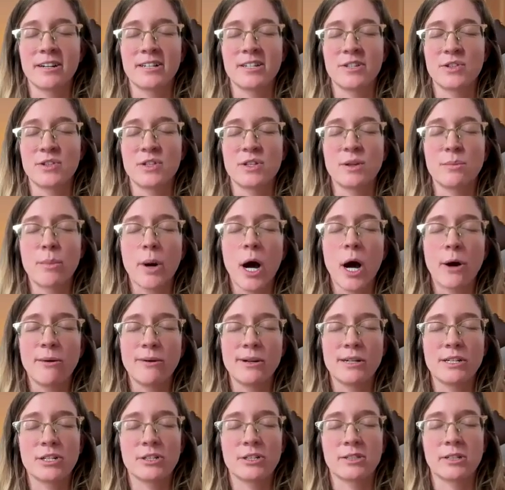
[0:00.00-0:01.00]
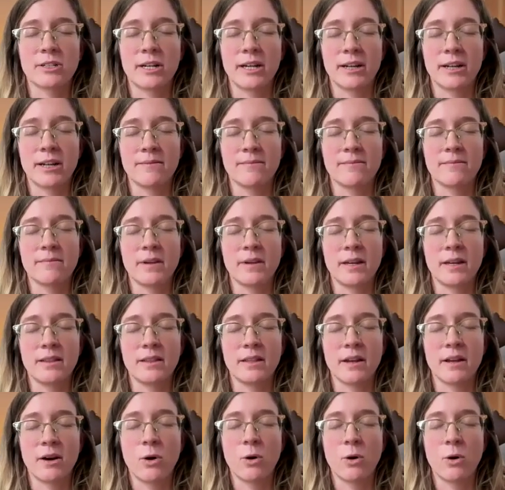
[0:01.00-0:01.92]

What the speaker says: it's just the poetry and